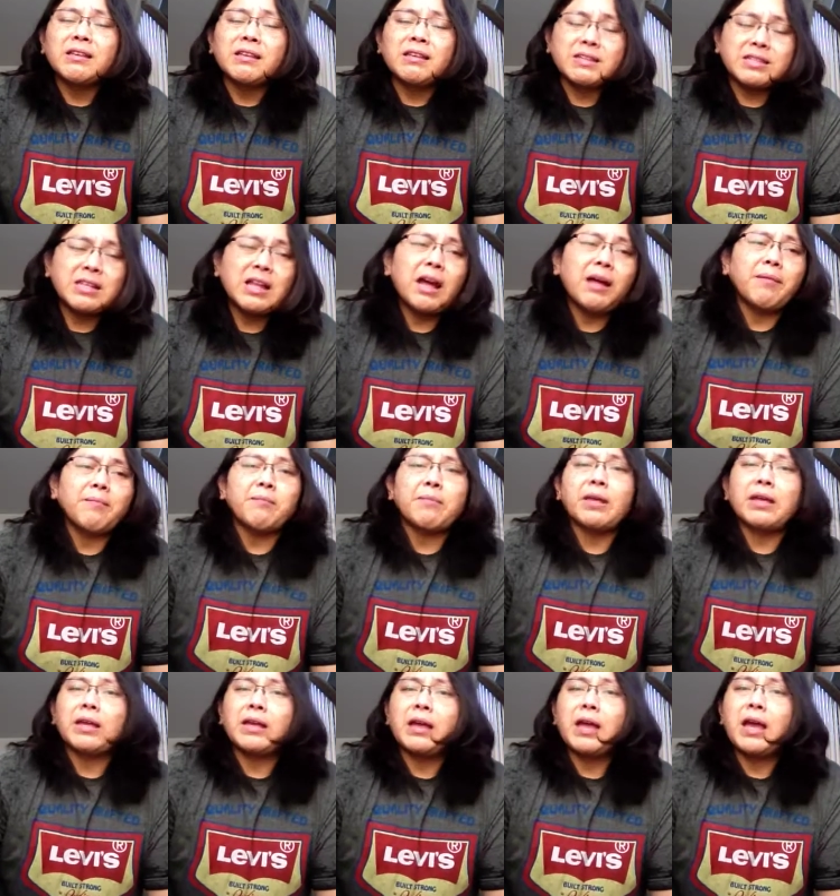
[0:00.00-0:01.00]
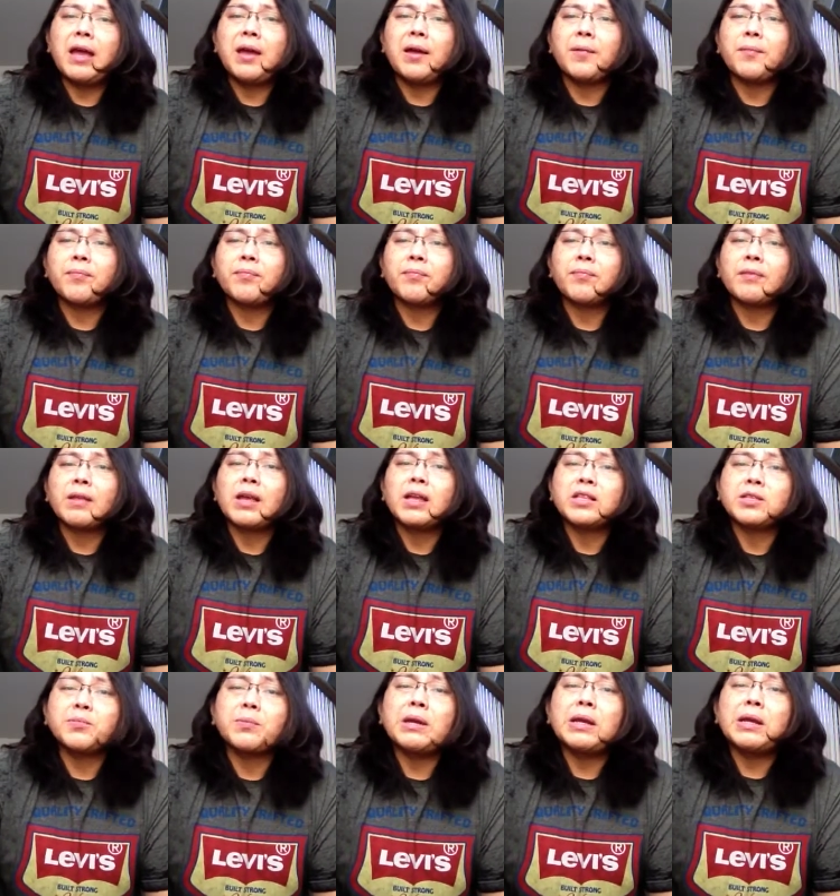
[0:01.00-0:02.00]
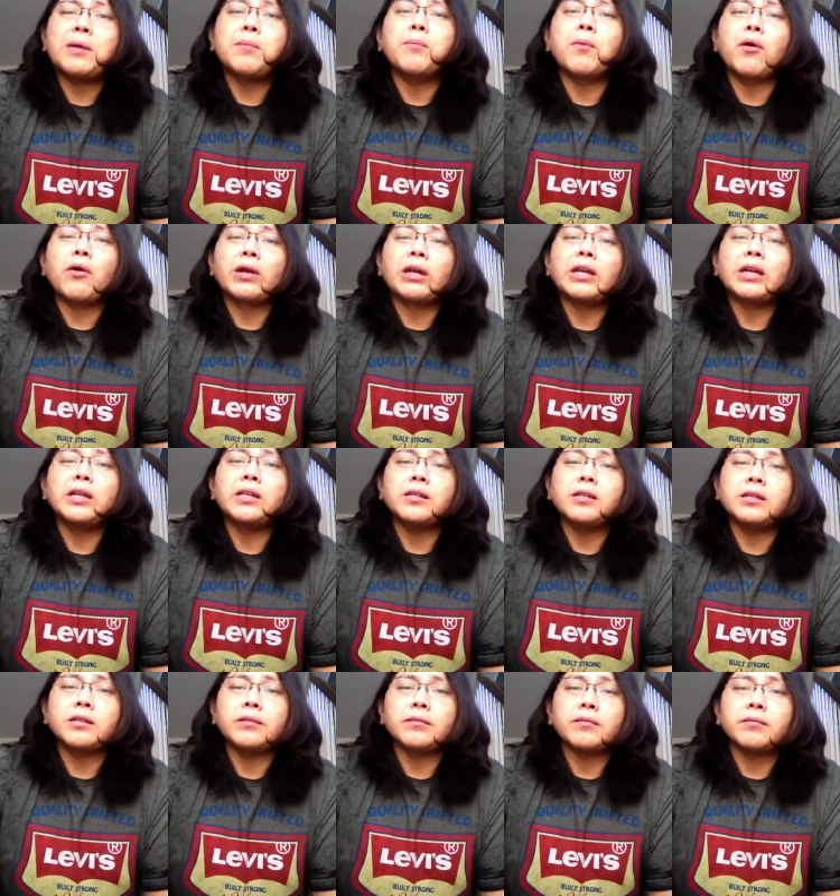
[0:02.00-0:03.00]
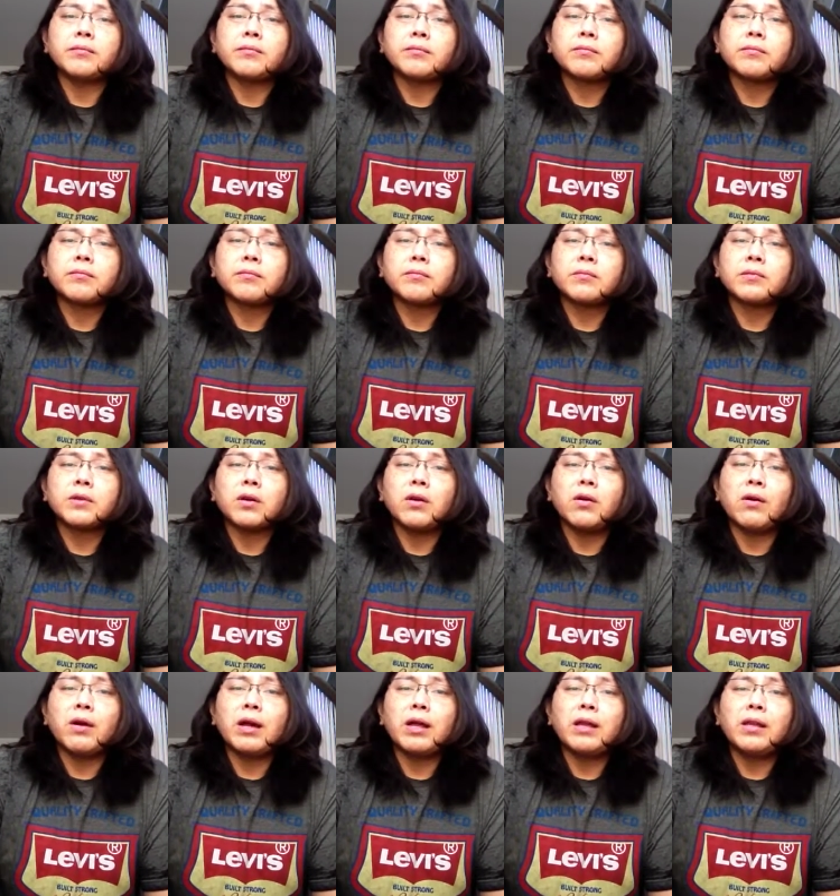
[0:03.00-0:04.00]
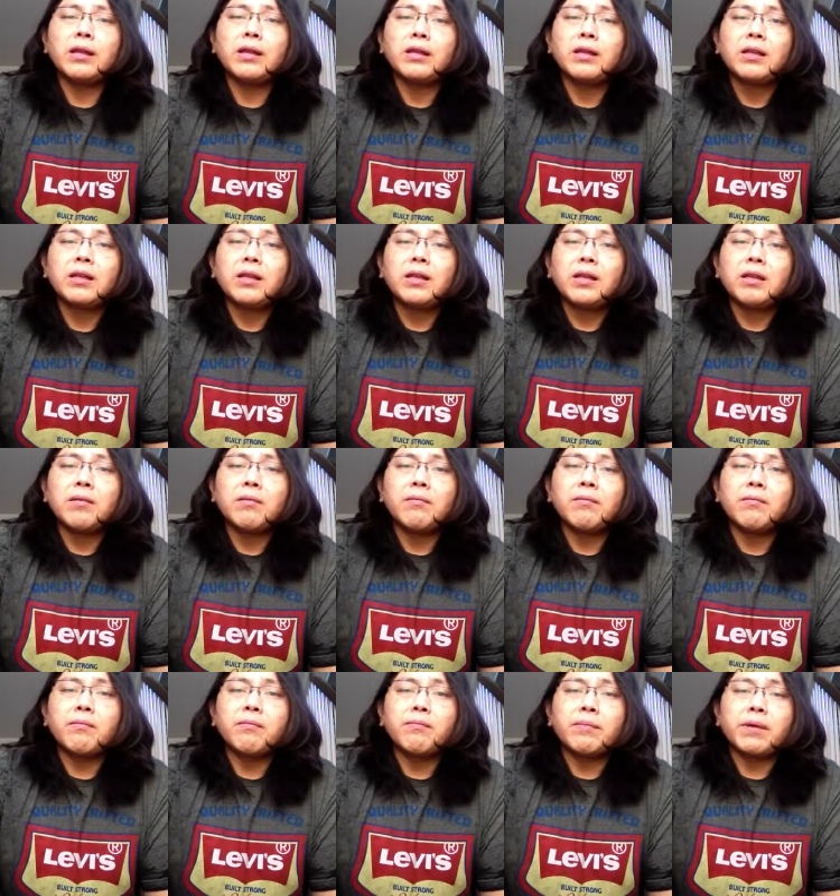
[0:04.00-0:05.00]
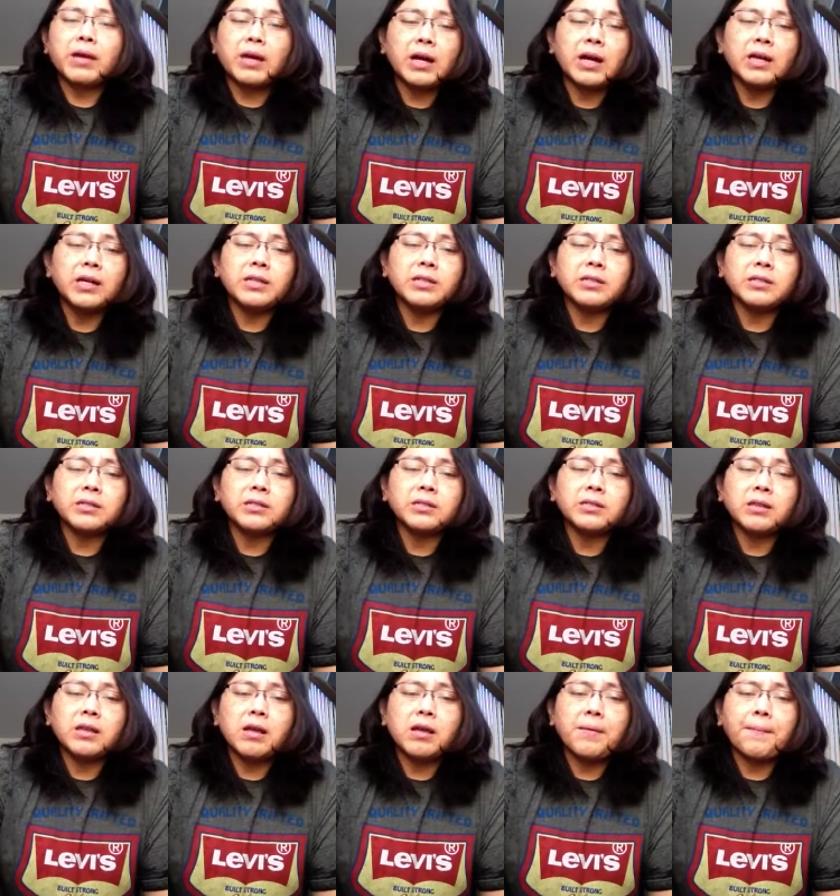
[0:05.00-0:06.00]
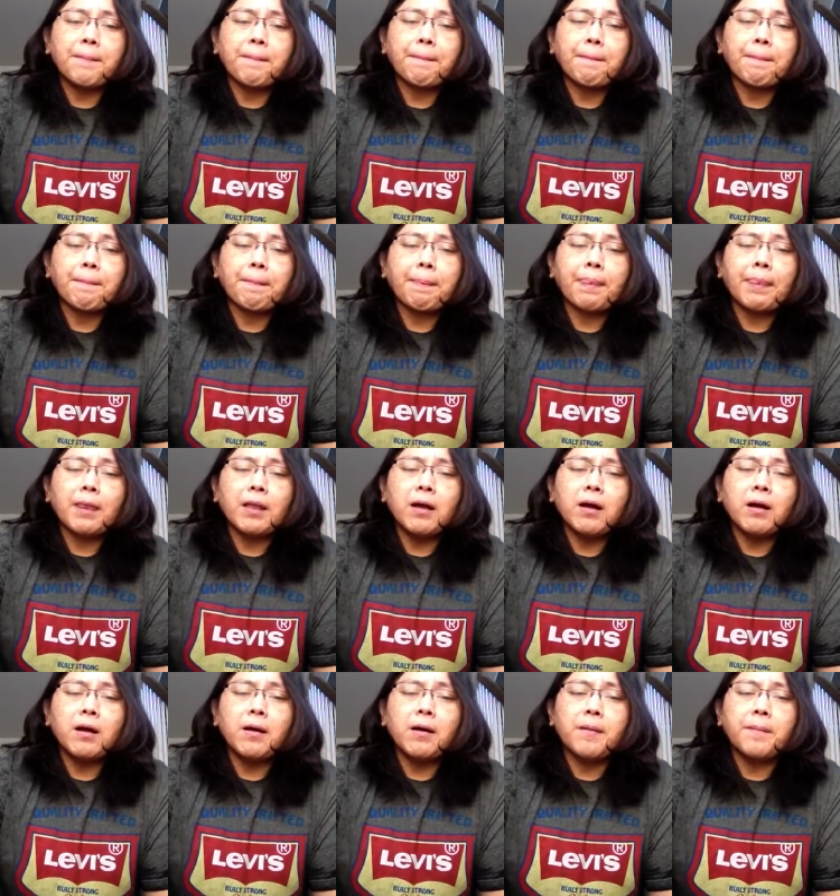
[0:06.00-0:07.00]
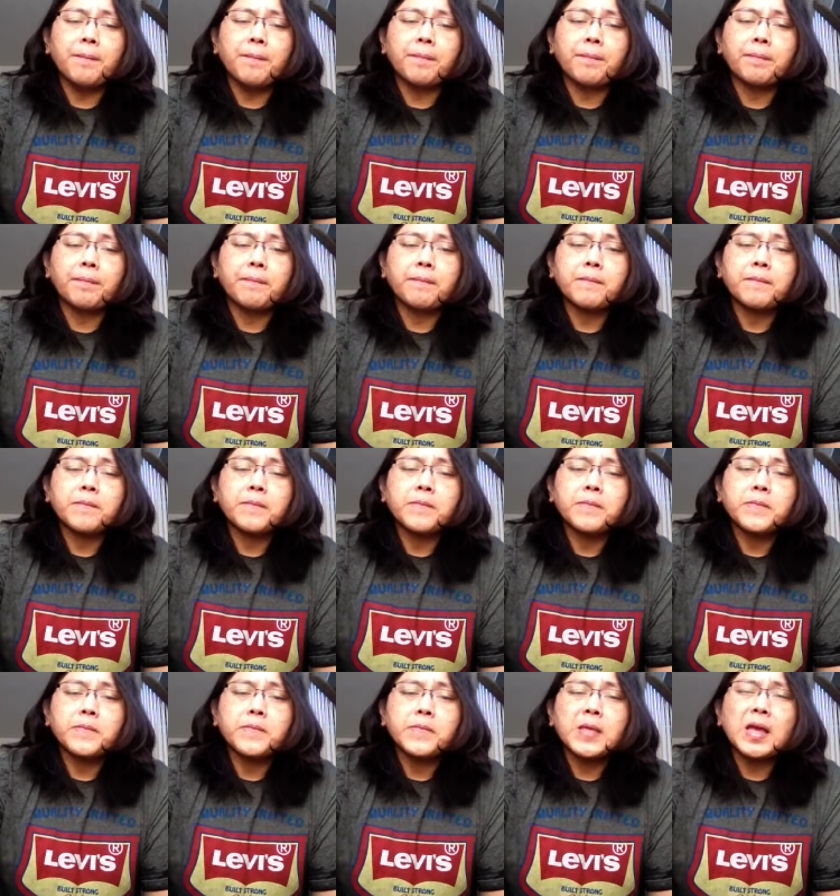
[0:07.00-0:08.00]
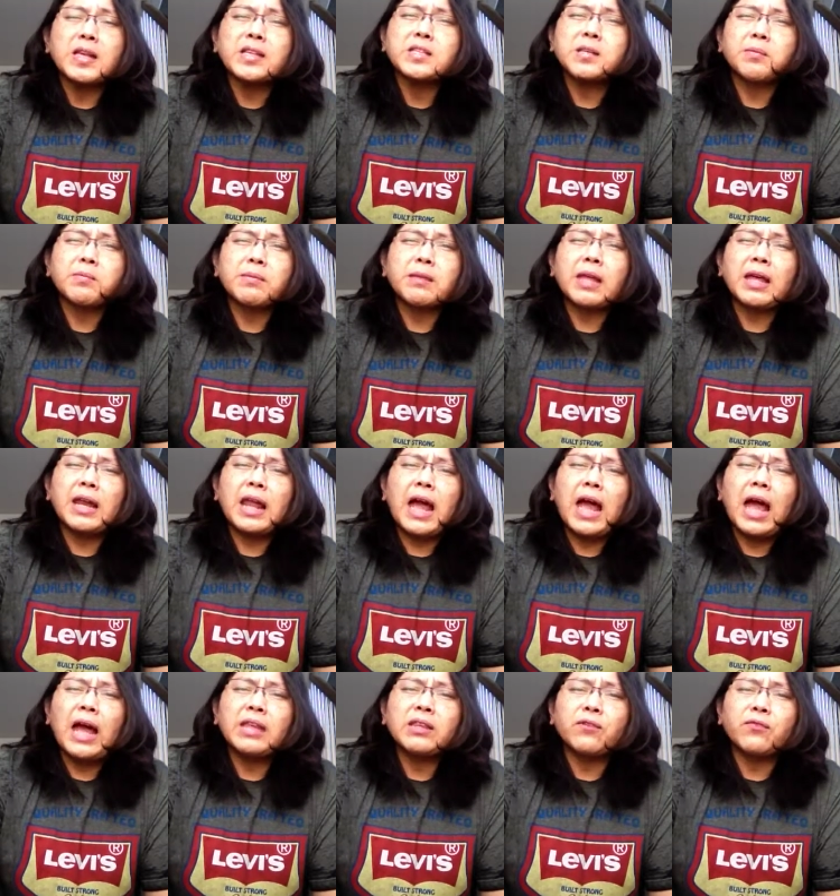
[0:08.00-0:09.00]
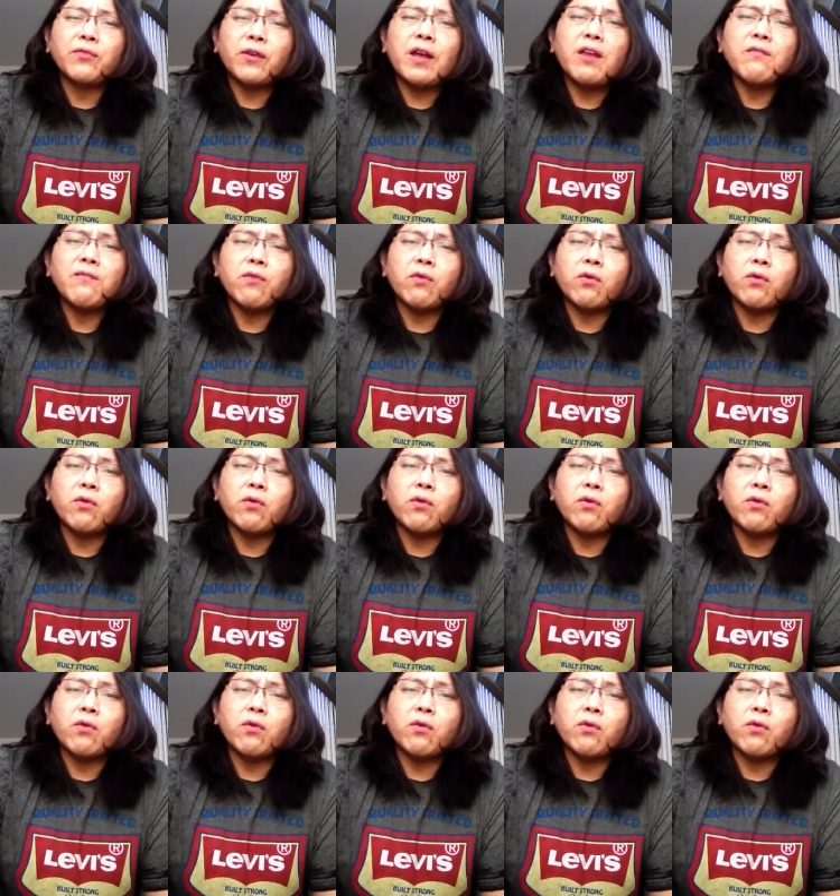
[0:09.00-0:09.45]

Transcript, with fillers: is not being gay. It's being an American Indian. Alright. because um, it's something that I had to fight